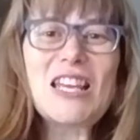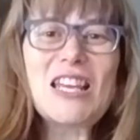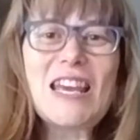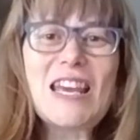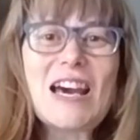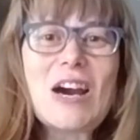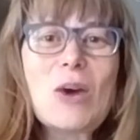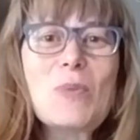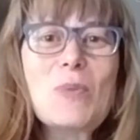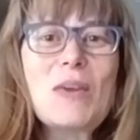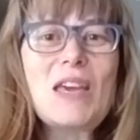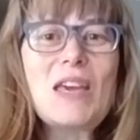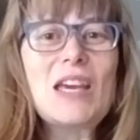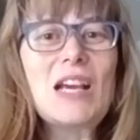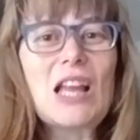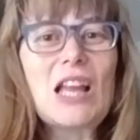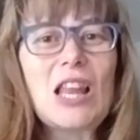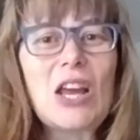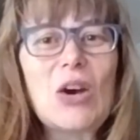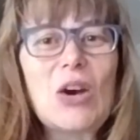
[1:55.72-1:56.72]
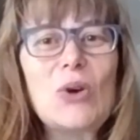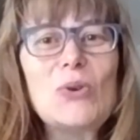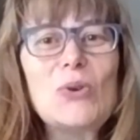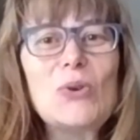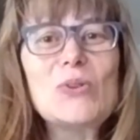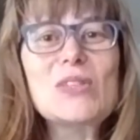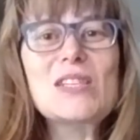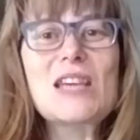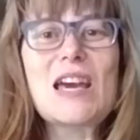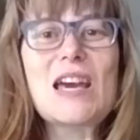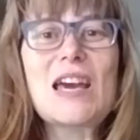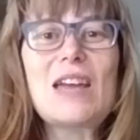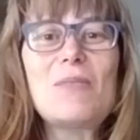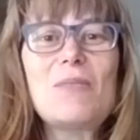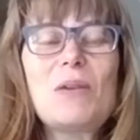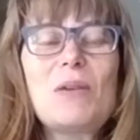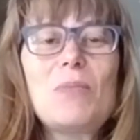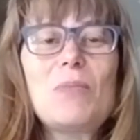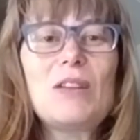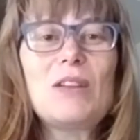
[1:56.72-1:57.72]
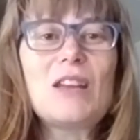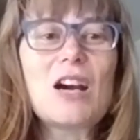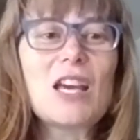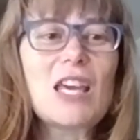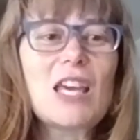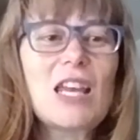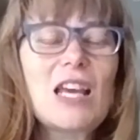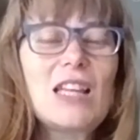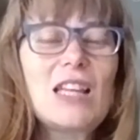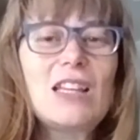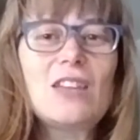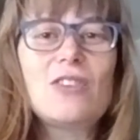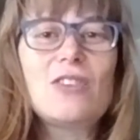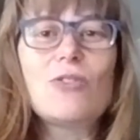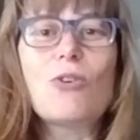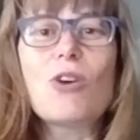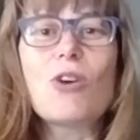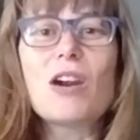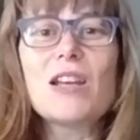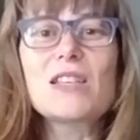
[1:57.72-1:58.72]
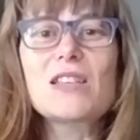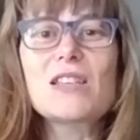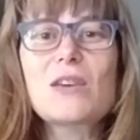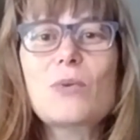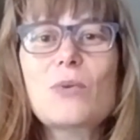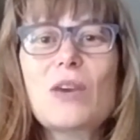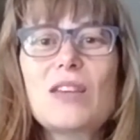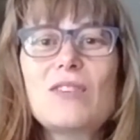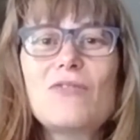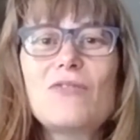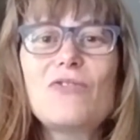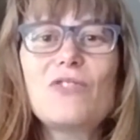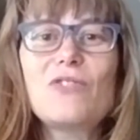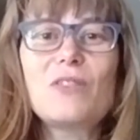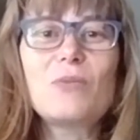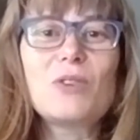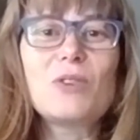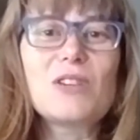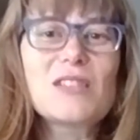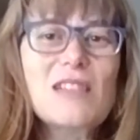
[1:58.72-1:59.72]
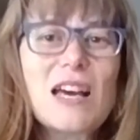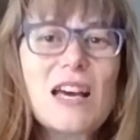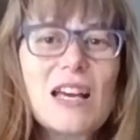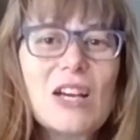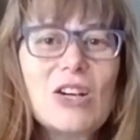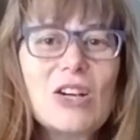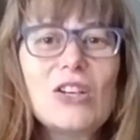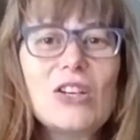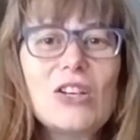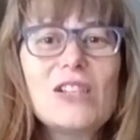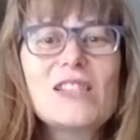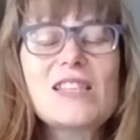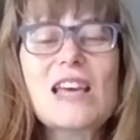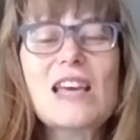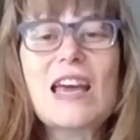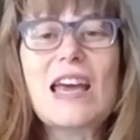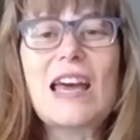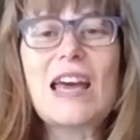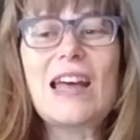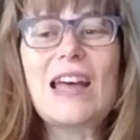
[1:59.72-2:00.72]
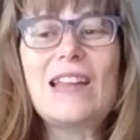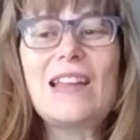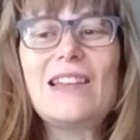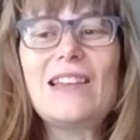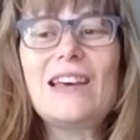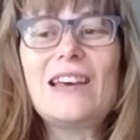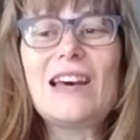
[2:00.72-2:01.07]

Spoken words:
now being closed and people knocking at the doors waiting for the motorcycles and